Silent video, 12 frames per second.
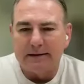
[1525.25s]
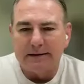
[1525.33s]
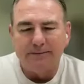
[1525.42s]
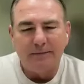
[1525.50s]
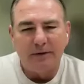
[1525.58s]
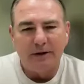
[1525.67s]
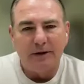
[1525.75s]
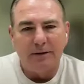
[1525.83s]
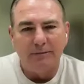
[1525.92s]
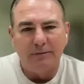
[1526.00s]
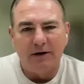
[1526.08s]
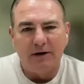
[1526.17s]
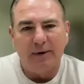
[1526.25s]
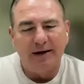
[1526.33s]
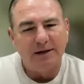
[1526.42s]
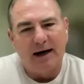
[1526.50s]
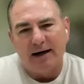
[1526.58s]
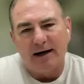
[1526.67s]
um, you know,
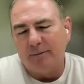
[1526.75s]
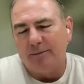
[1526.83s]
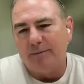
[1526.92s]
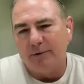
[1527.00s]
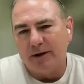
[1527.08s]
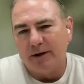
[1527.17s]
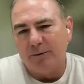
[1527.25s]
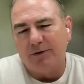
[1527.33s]
everybody's caught up.